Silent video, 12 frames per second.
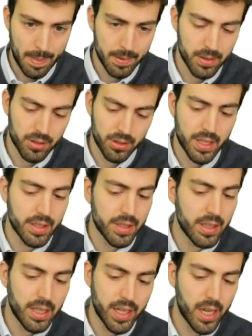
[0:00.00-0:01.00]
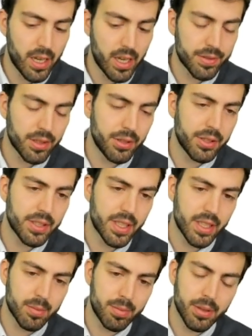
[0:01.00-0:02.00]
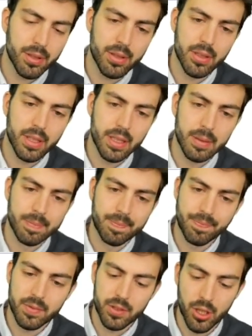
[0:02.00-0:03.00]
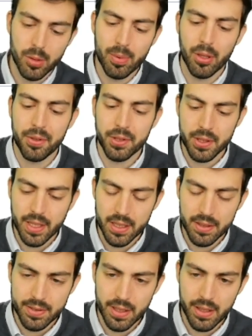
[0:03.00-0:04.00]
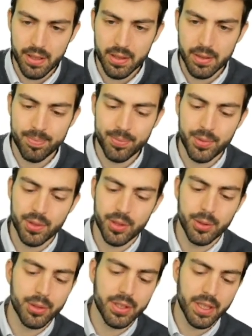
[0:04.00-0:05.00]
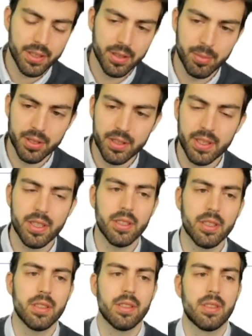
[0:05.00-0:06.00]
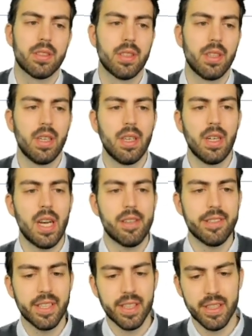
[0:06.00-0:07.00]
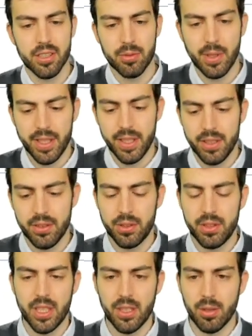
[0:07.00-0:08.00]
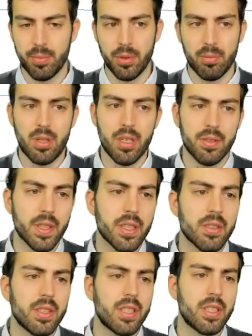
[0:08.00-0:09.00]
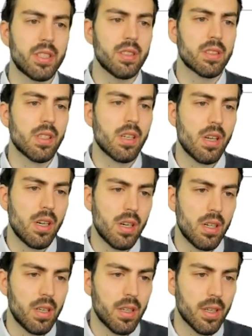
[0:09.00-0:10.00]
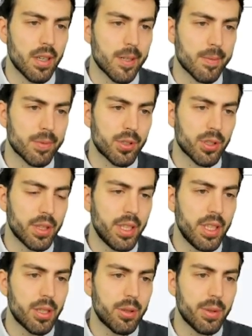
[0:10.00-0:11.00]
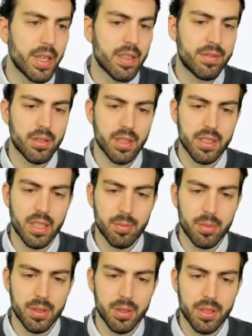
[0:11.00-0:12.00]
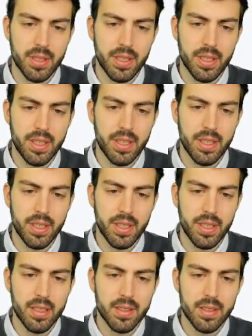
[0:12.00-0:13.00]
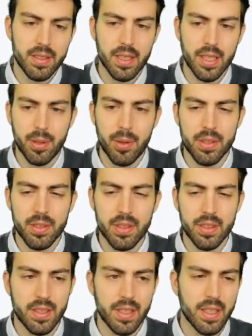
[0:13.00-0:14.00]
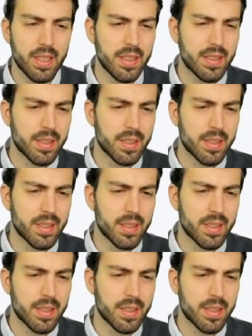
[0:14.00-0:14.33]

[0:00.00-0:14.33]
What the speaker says: So then after you set up your, you uploaded your CAD file, you set the materials, everything is ready to set up your boundary conditions. So here we have, for example, the inlet, and we want that the inlet